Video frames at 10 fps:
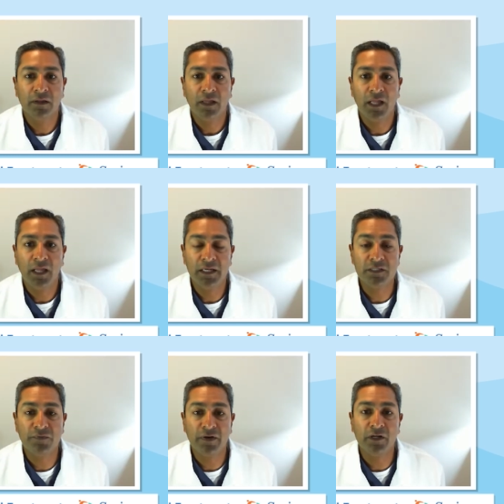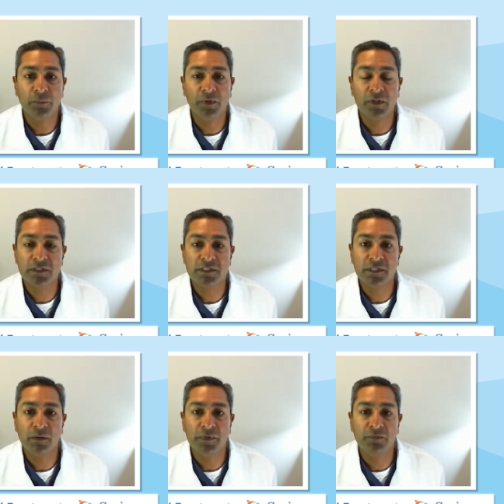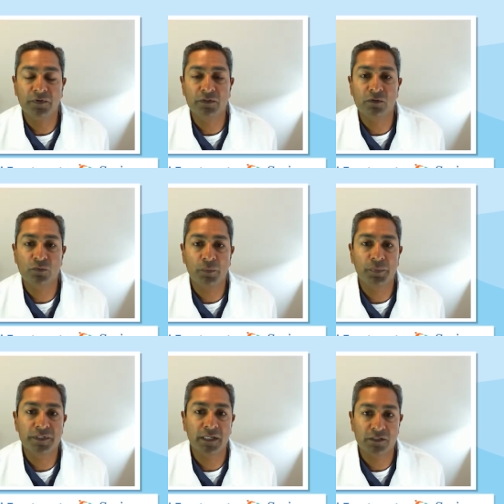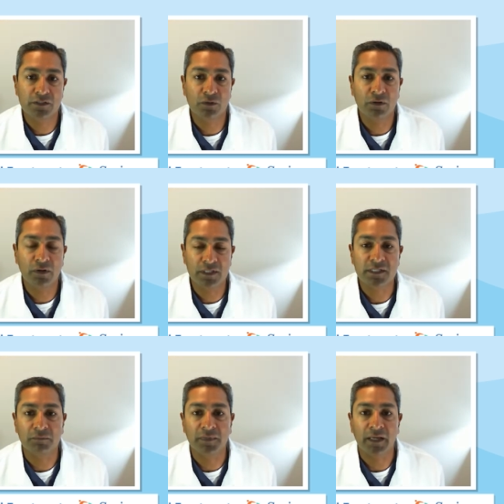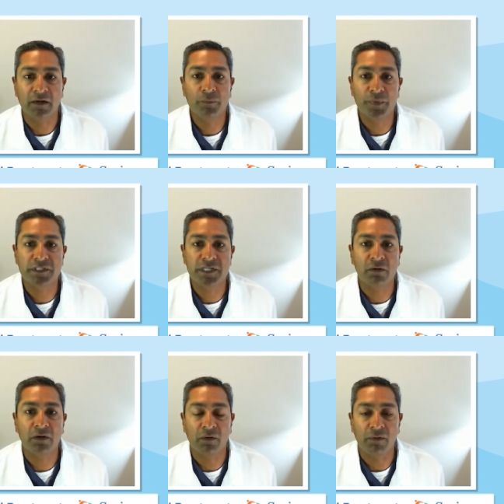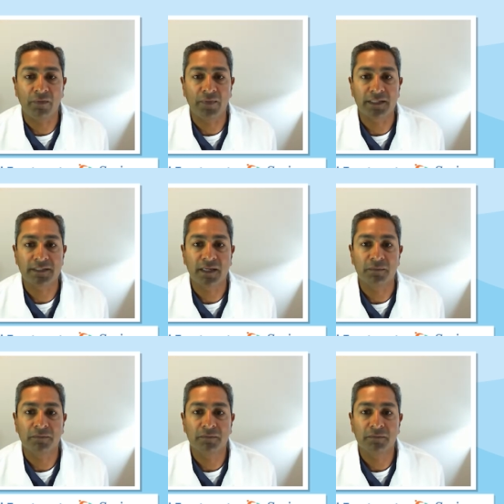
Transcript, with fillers: Uh, it is variable. Some individuals will present sooner and some later, but generally around that time.